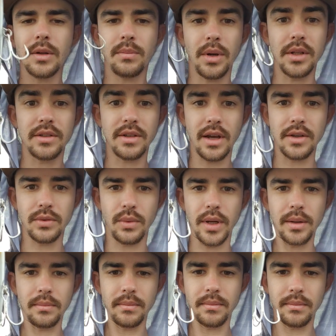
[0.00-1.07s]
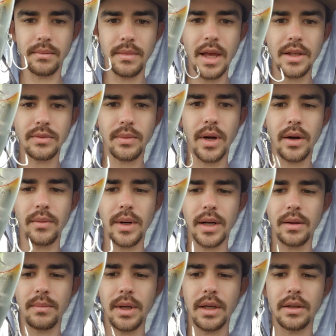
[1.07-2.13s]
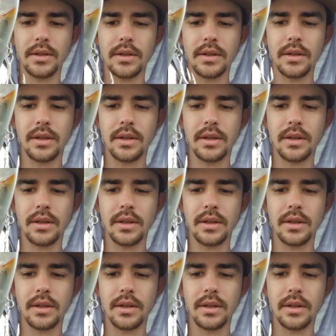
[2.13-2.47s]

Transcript: but size 1, that's what I recommend.